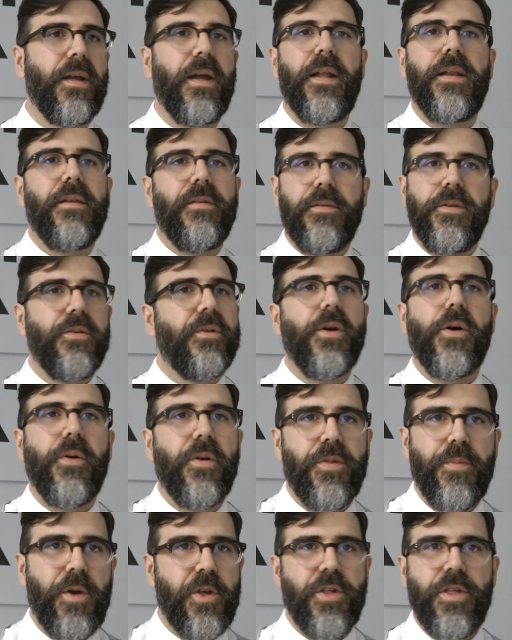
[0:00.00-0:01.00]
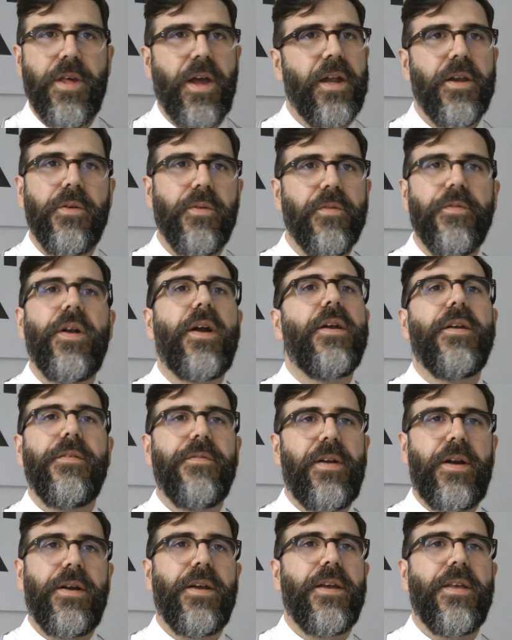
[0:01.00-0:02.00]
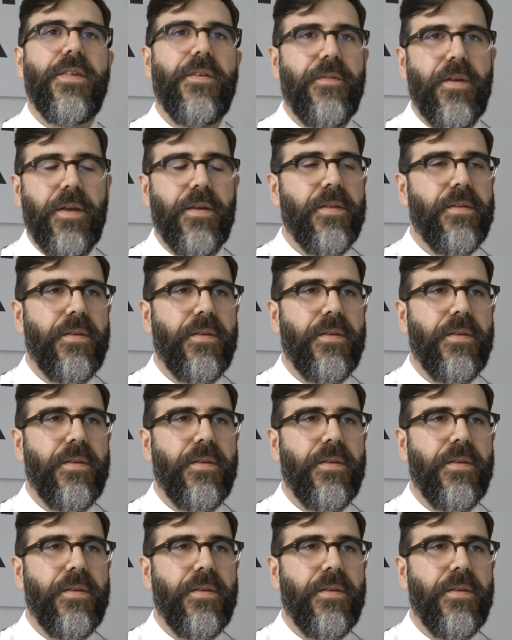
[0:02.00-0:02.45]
And you know as much as I do, very, very, it's,